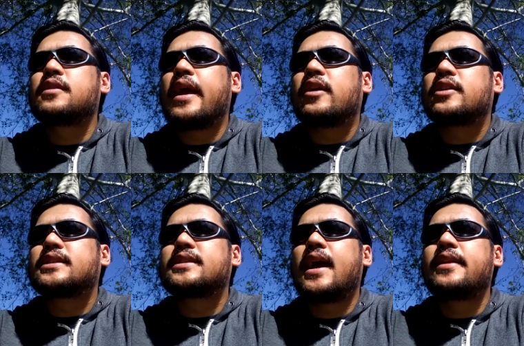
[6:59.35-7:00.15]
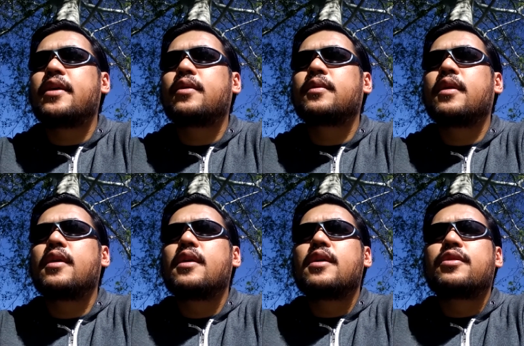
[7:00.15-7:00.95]
on a side note,
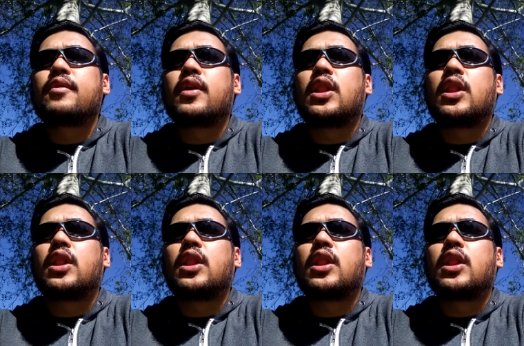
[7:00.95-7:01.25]
throw out a